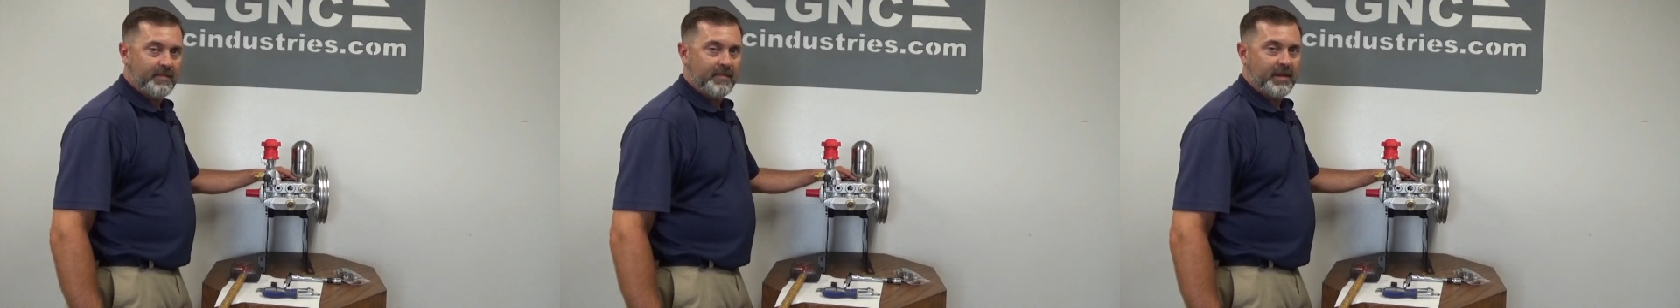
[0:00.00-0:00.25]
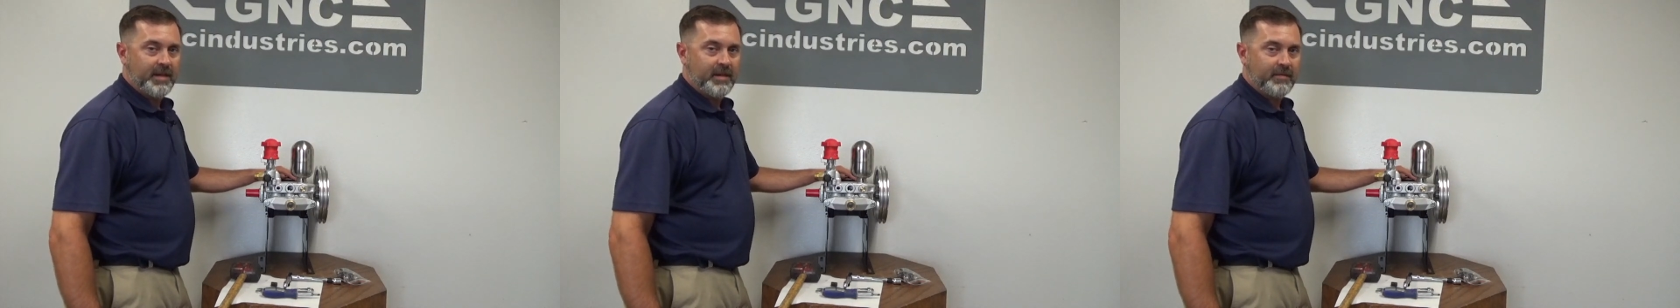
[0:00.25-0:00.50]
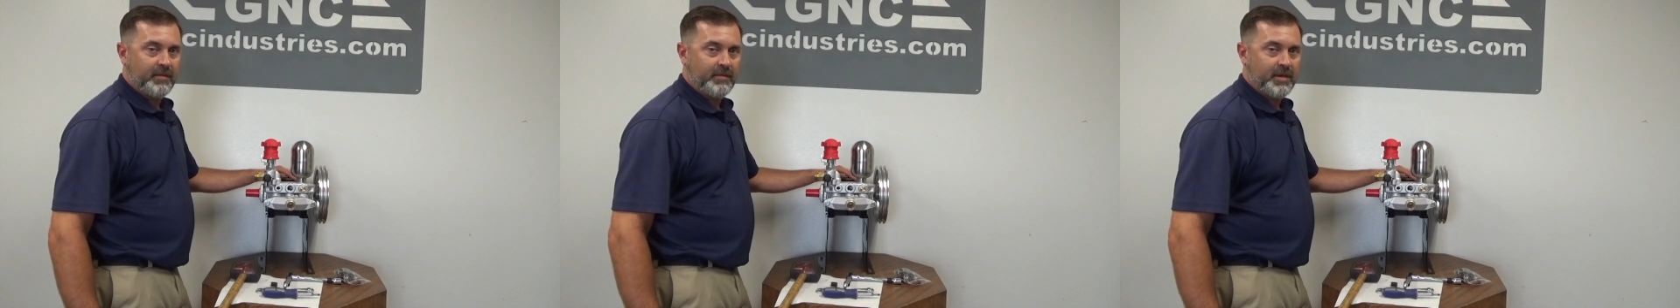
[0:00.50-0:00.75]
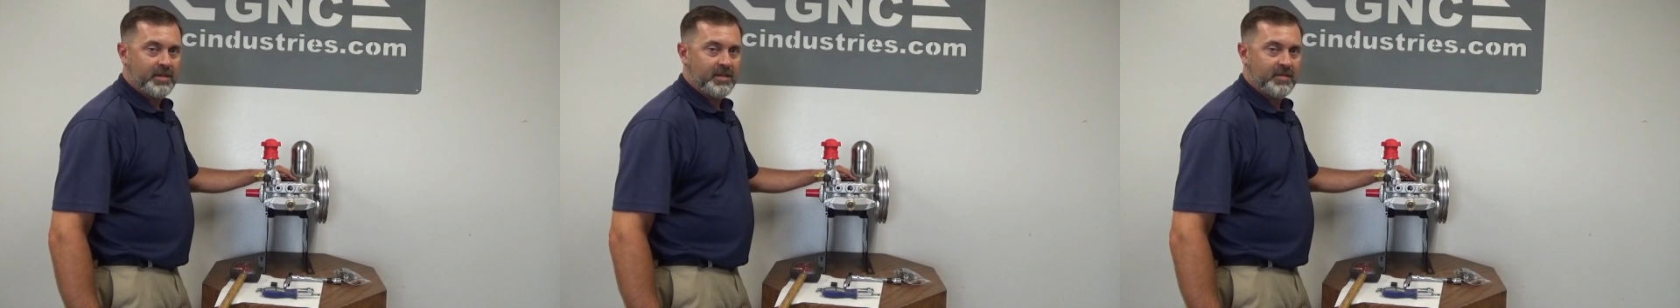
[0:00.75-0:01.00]
Thank you for
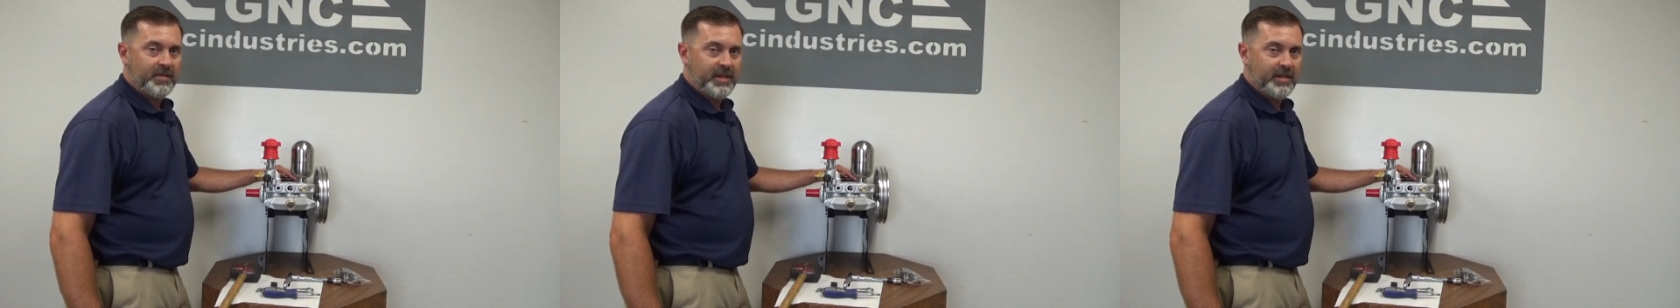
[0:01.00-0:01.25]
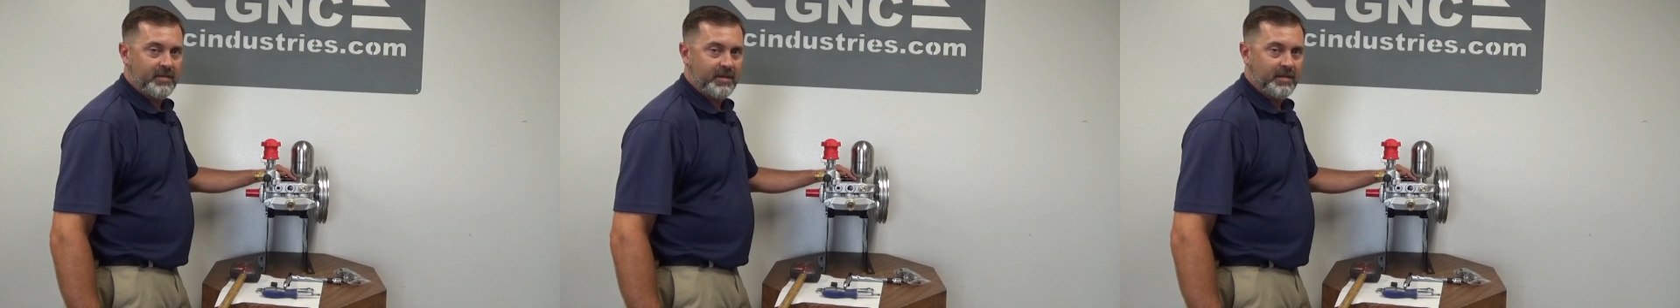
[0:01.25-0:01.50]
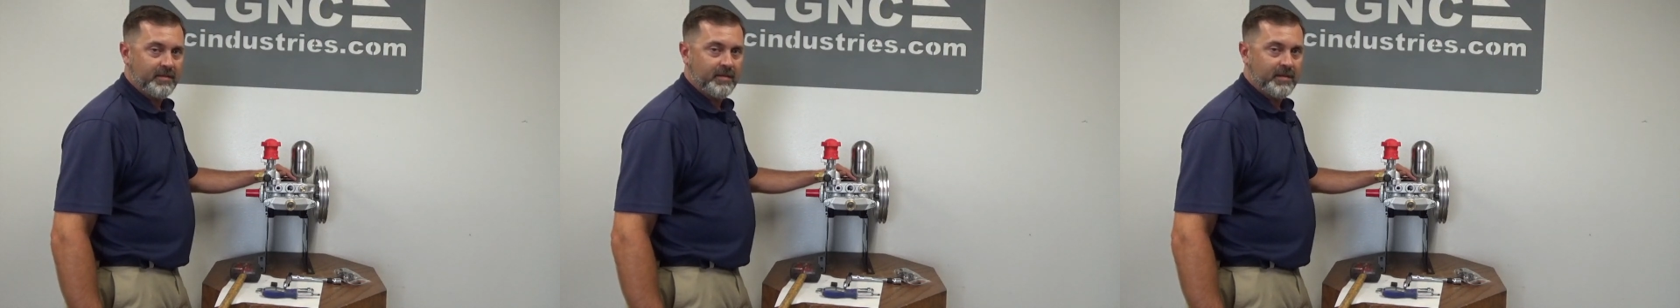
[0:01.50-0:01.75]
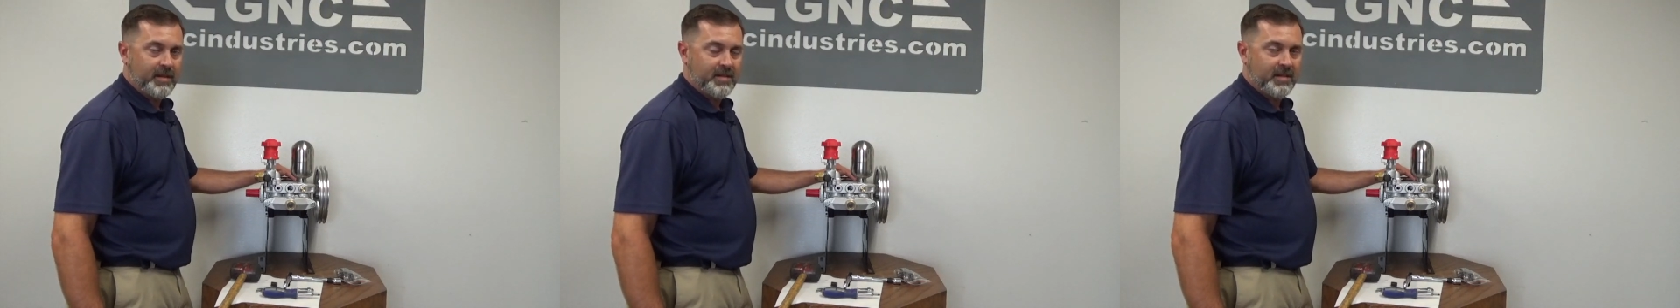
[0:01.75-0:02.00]
watching this video, and
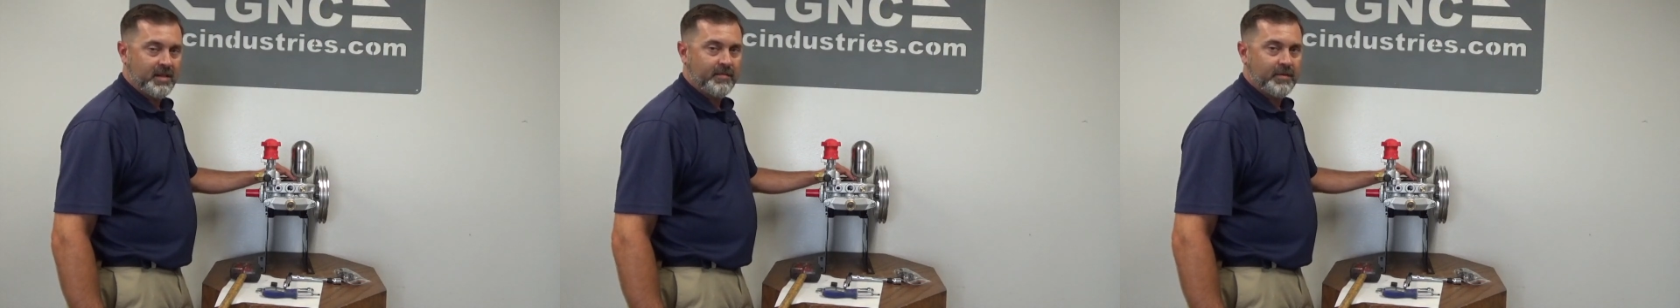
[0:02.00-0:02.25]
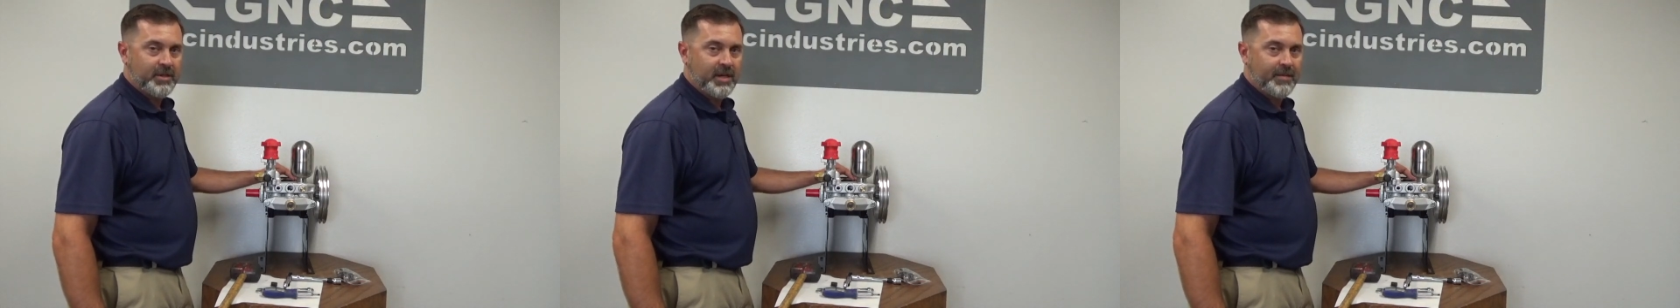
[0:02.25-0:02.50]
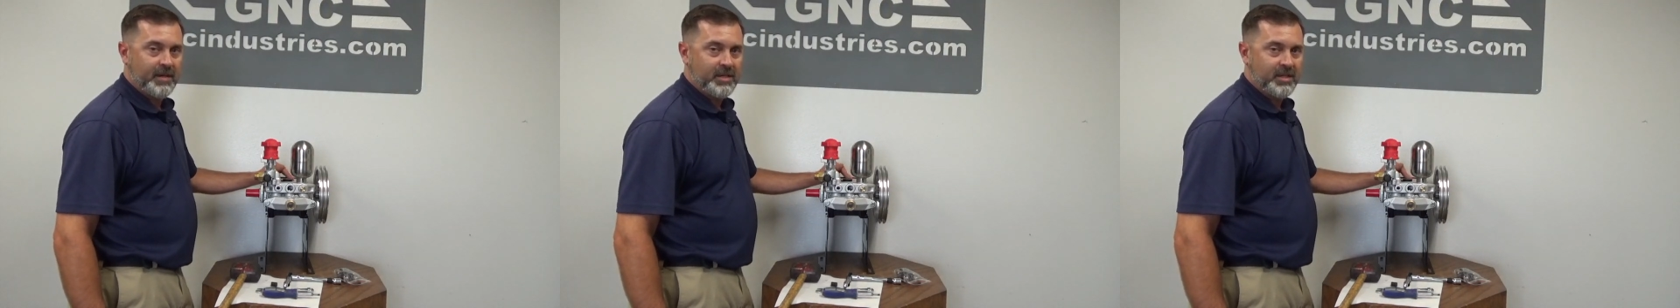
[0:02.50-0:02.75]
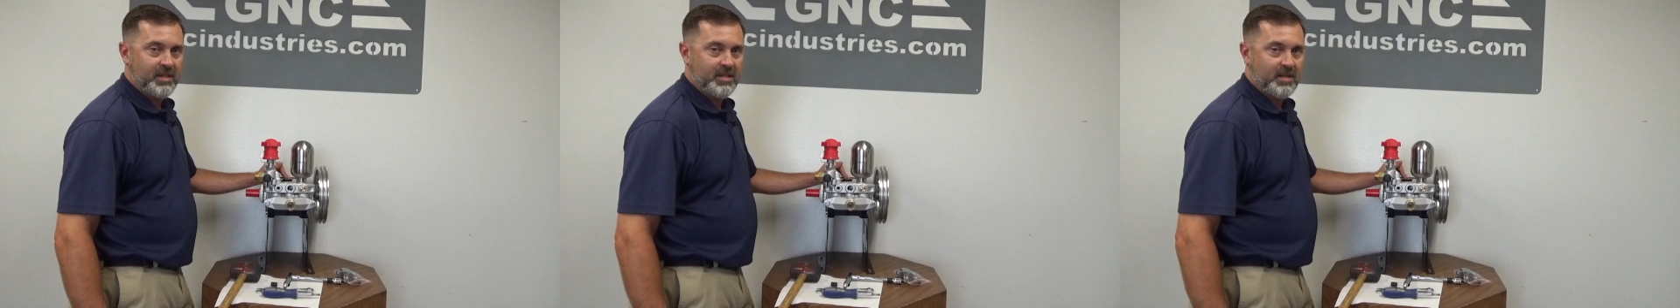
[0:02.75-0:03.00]
thanks again for shopping
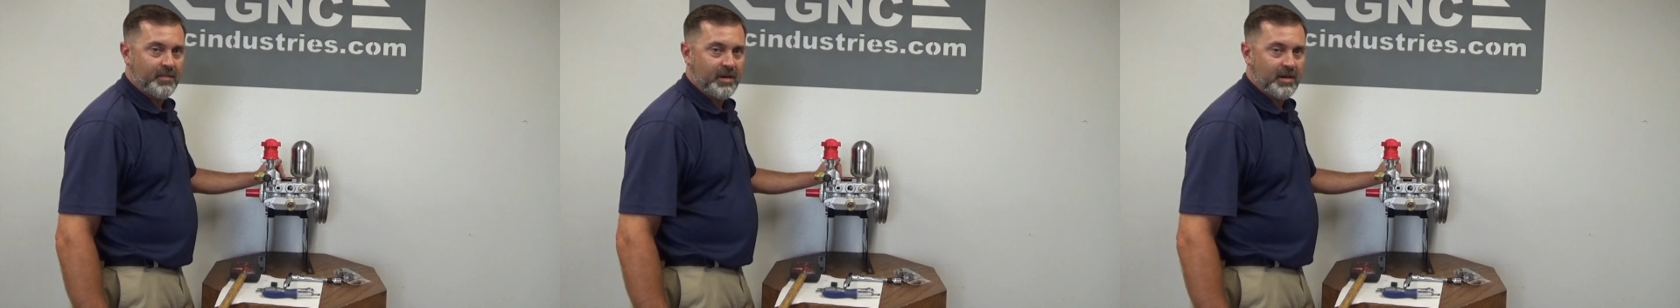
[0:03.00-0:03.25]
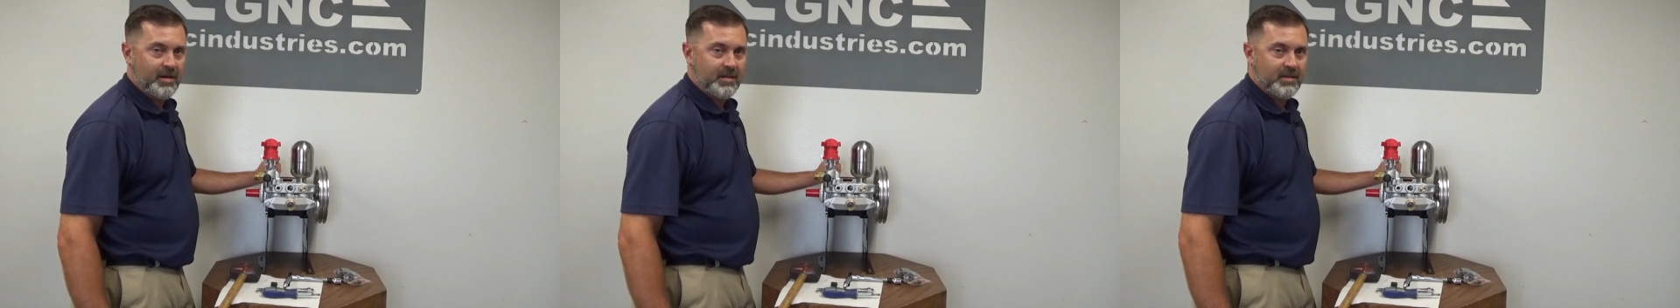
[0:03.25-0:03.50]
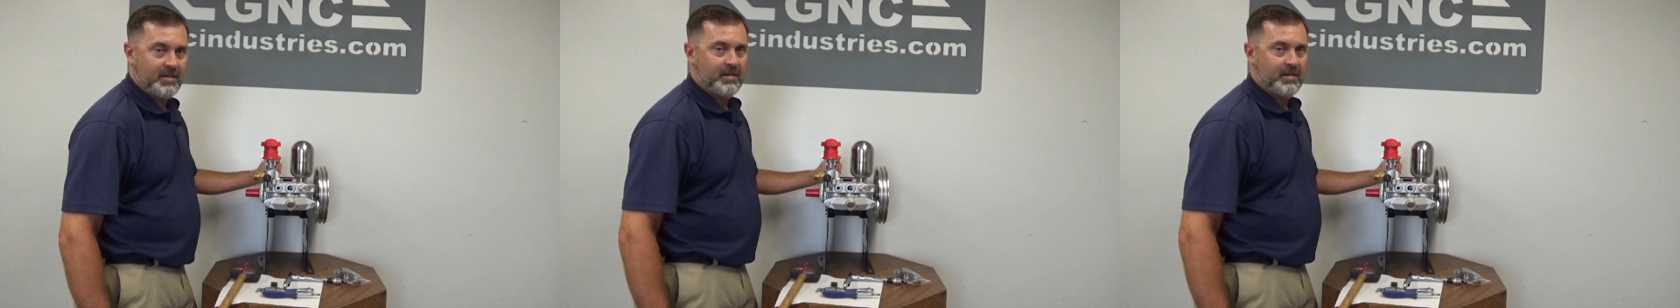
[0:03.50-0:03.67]
GNC products.